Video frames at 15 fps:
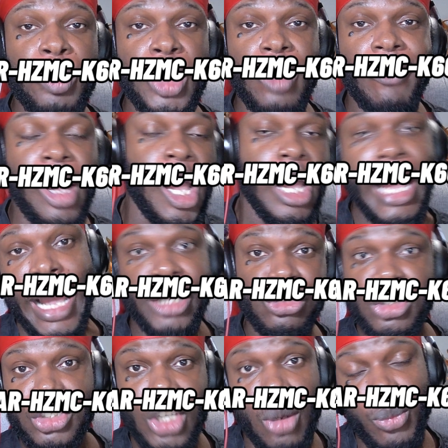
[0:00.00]
bit of
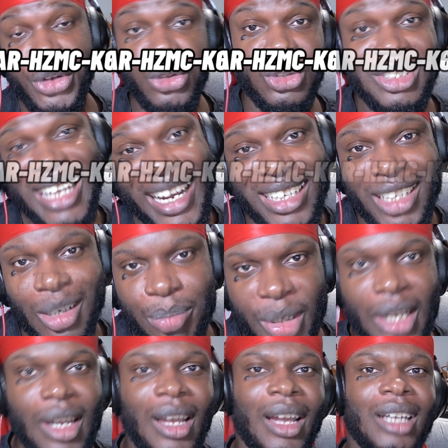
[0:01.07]
extra something when you sign up.
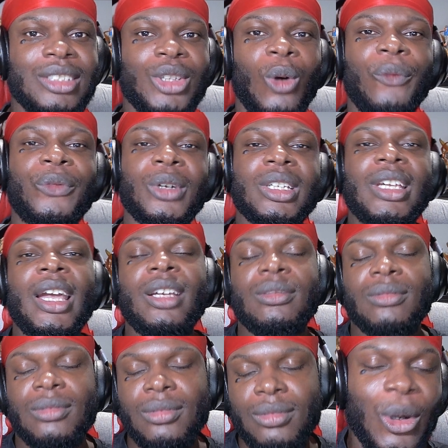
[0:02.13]
And don't
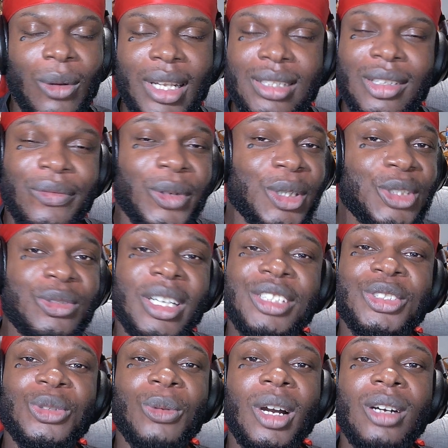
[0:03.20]
forget, don't let the verse
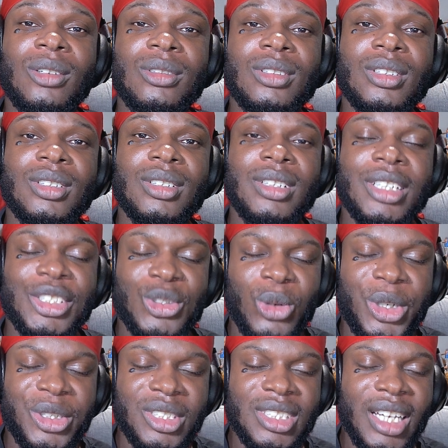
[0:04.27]
stress you out. Enjoy
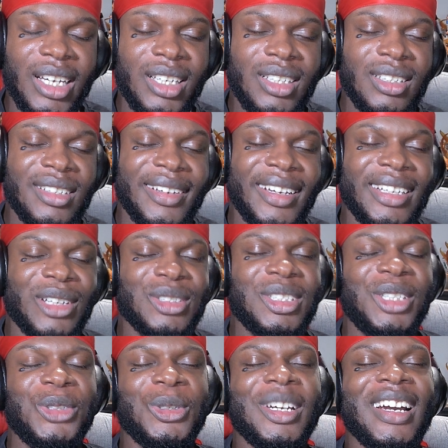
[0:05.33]
your day, and I'll
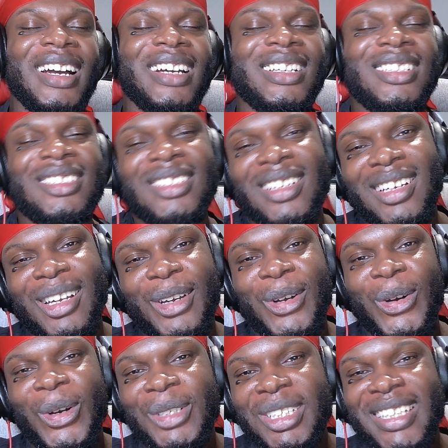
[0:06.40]
see you guys
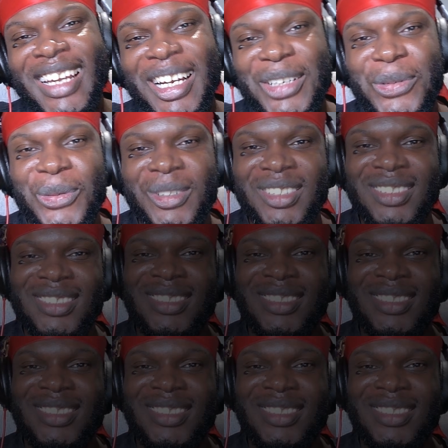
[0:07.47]
on the next one.